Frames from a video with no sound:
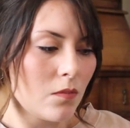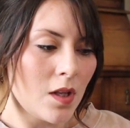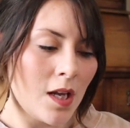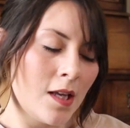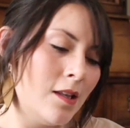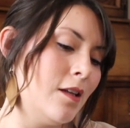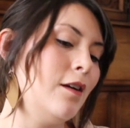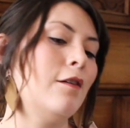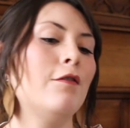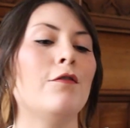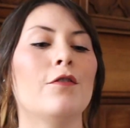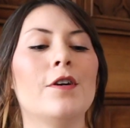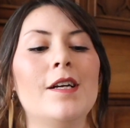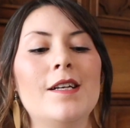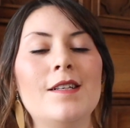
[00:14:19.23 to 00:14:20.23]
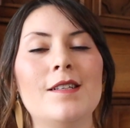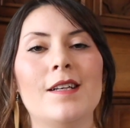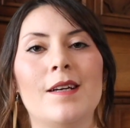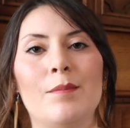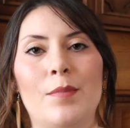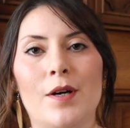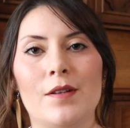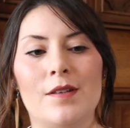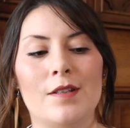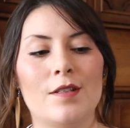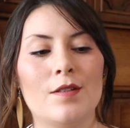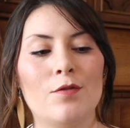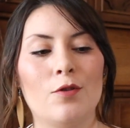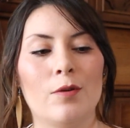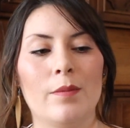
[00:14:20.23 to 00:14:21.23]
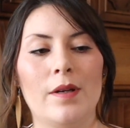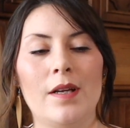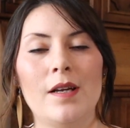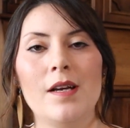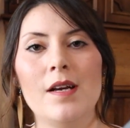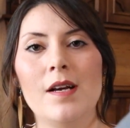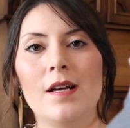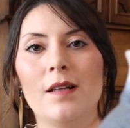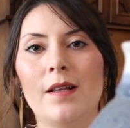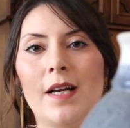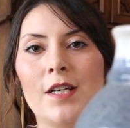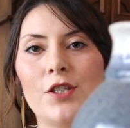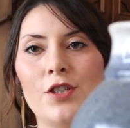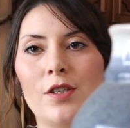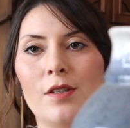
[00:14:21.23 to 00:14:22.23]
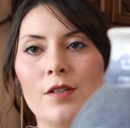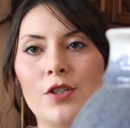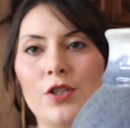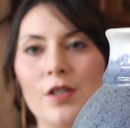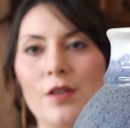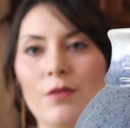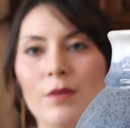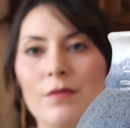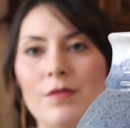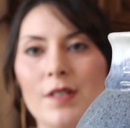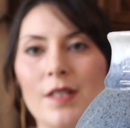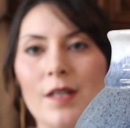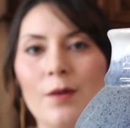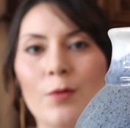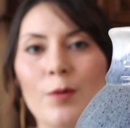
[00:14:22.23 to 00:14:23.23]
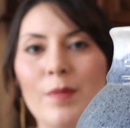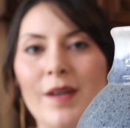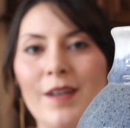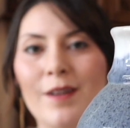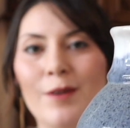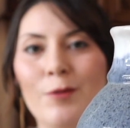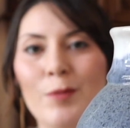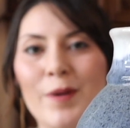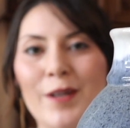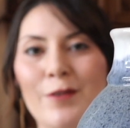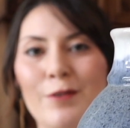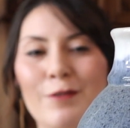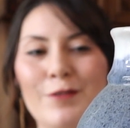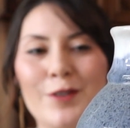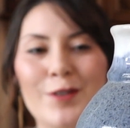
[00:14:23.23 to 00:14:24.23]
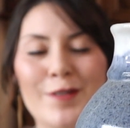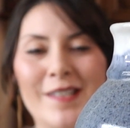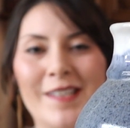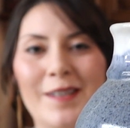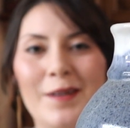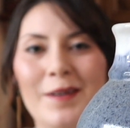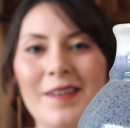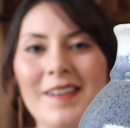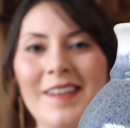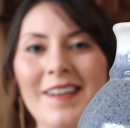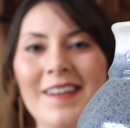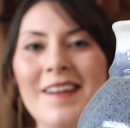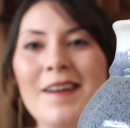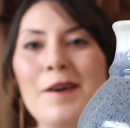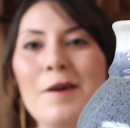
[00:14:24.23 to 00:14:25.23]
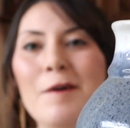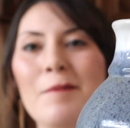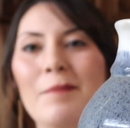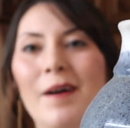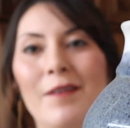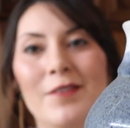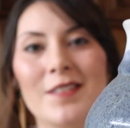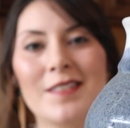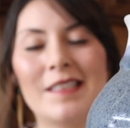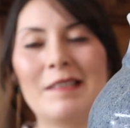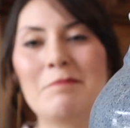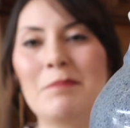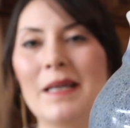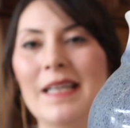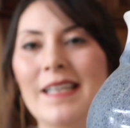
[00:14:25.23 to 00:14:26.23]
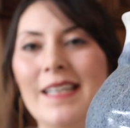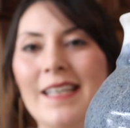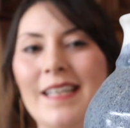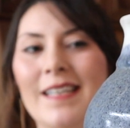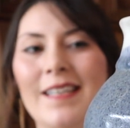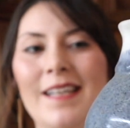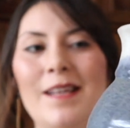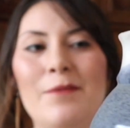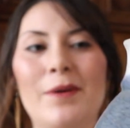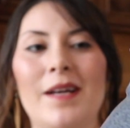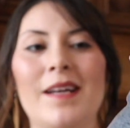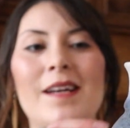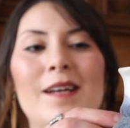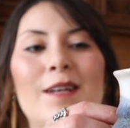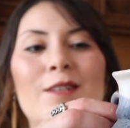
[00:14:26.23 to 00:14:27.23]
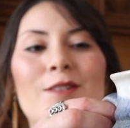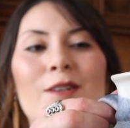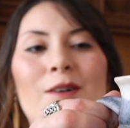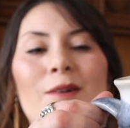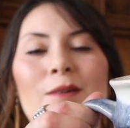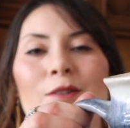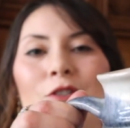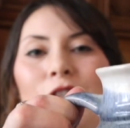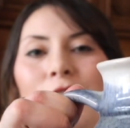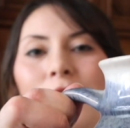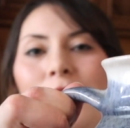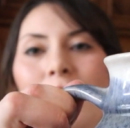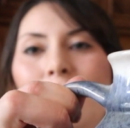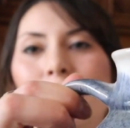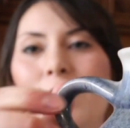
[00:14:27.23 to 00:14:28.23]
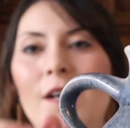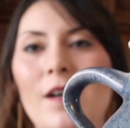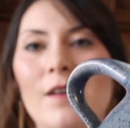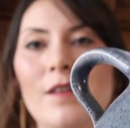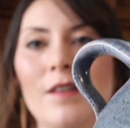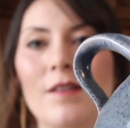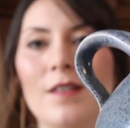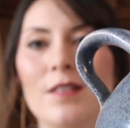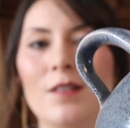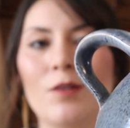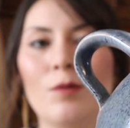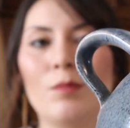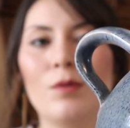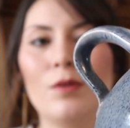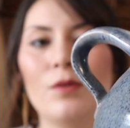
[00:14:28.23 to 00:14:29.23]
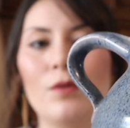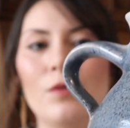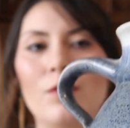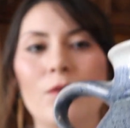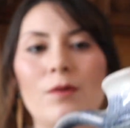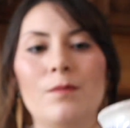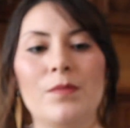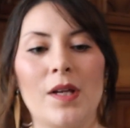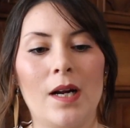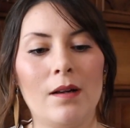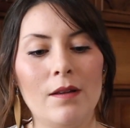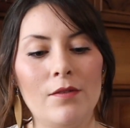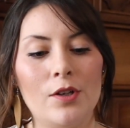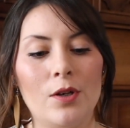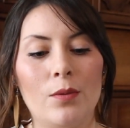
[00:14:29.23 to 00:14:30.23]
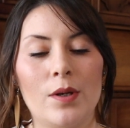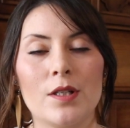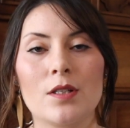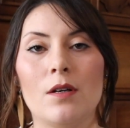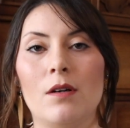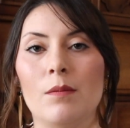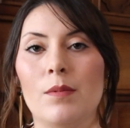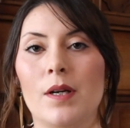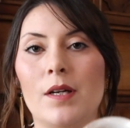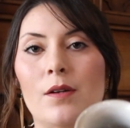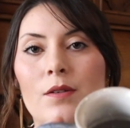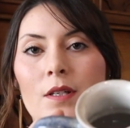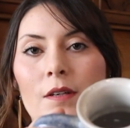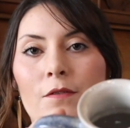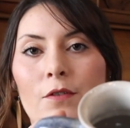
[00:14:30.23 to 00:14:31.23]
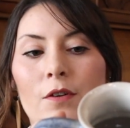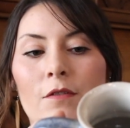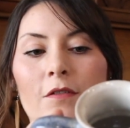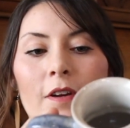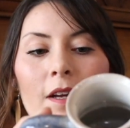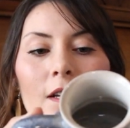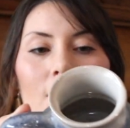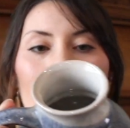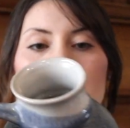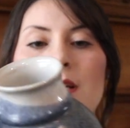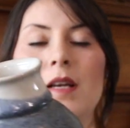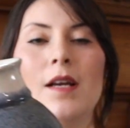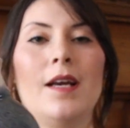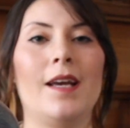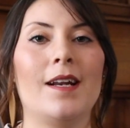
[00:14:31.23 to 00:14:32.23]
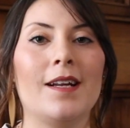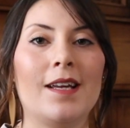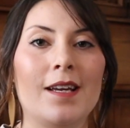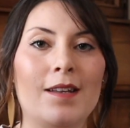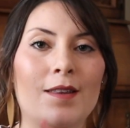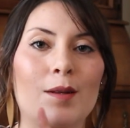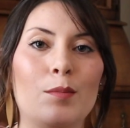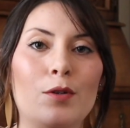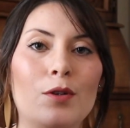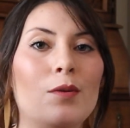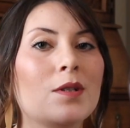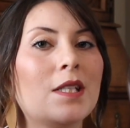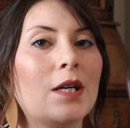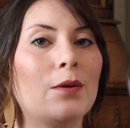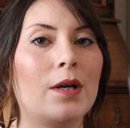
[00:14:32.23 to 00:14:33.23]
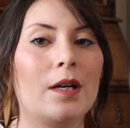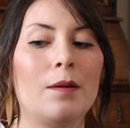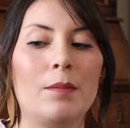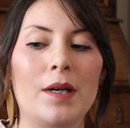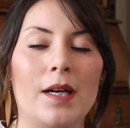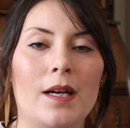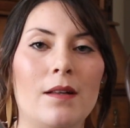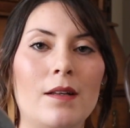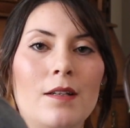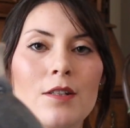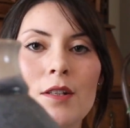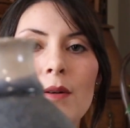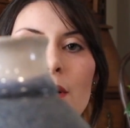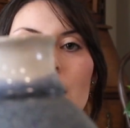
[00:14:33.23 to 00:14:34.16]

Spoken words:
And then a friend bought this for me last year. She thrifted it. We're big thrifters here, obviously. But anyway, so she found this little blue, I don't even know what it's called, but I use it for a vase. And again, the blue is like right up my alley. So